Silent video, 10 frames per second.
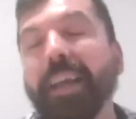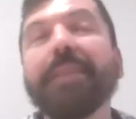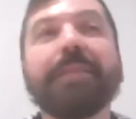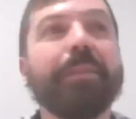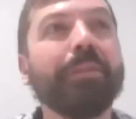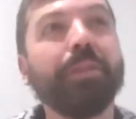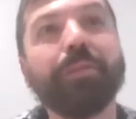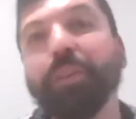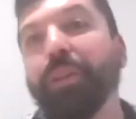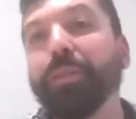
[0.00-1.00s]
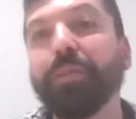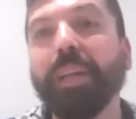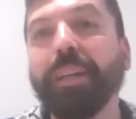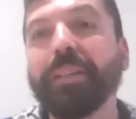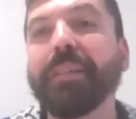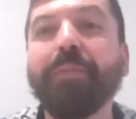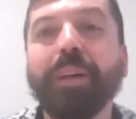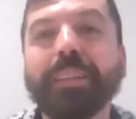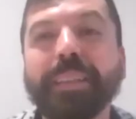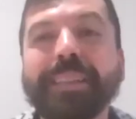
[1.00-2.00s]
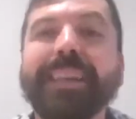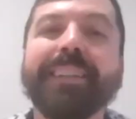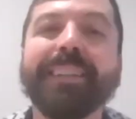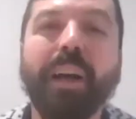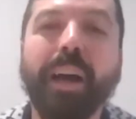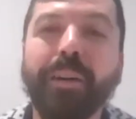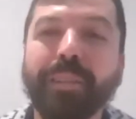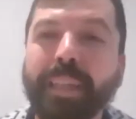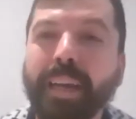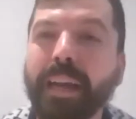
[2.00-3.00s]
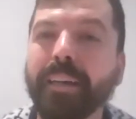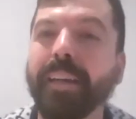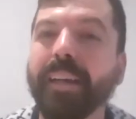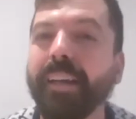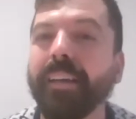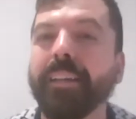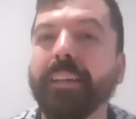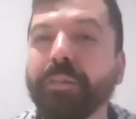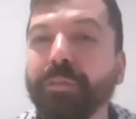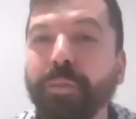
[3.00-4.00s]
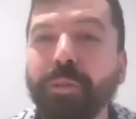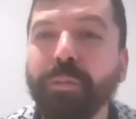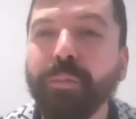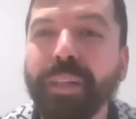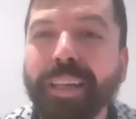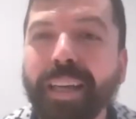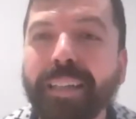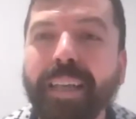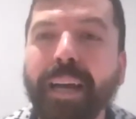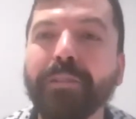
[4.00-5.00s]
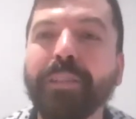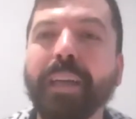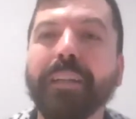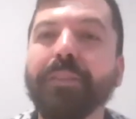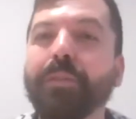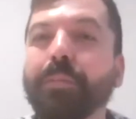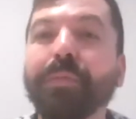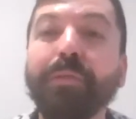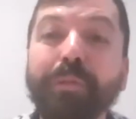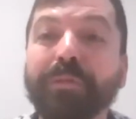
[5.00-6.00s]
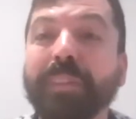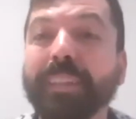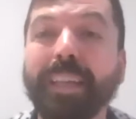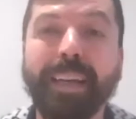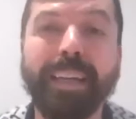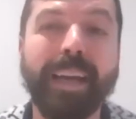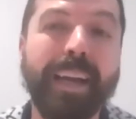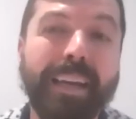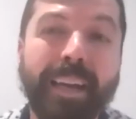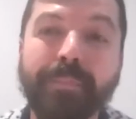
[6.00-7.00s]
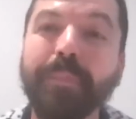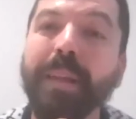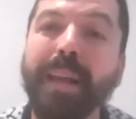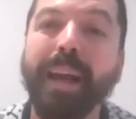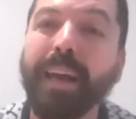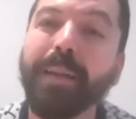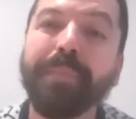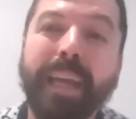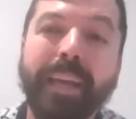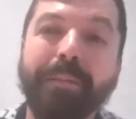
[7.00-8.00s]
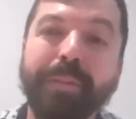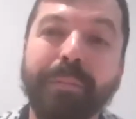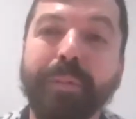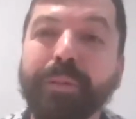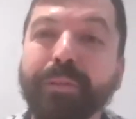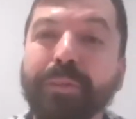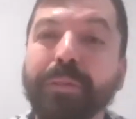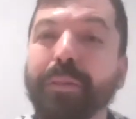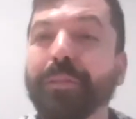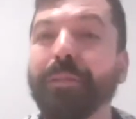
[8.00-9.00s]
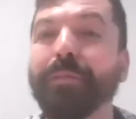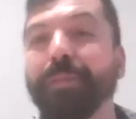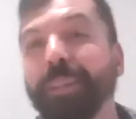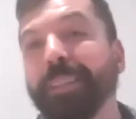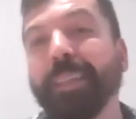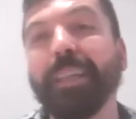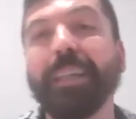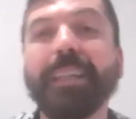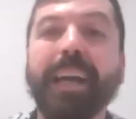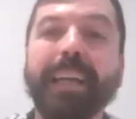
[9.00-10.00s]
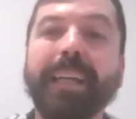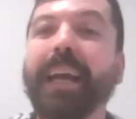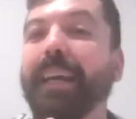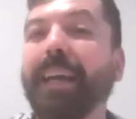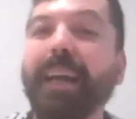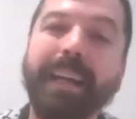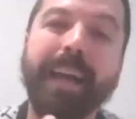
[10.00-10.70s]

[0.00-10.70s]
sort of curious what is out there uh, for me and how can you prove that I, I am I am capable to, to fit in. I, I, I,